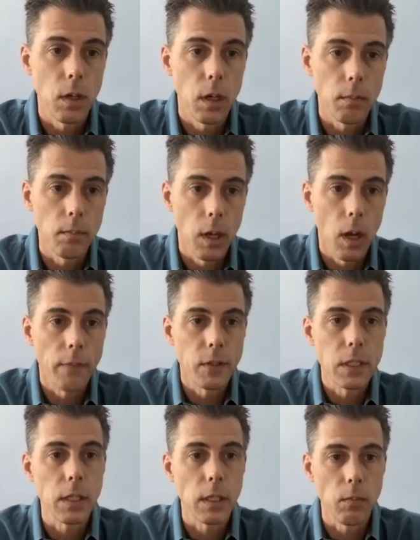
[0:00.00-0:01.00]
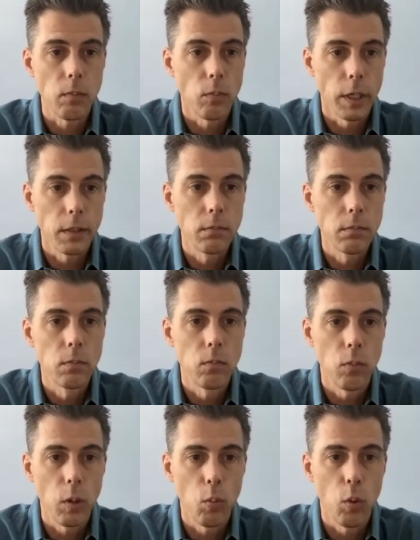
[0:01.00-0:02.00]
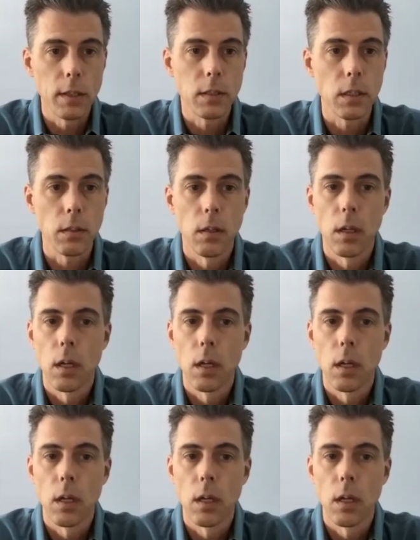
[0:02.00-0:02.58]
Um, obviously, we we want to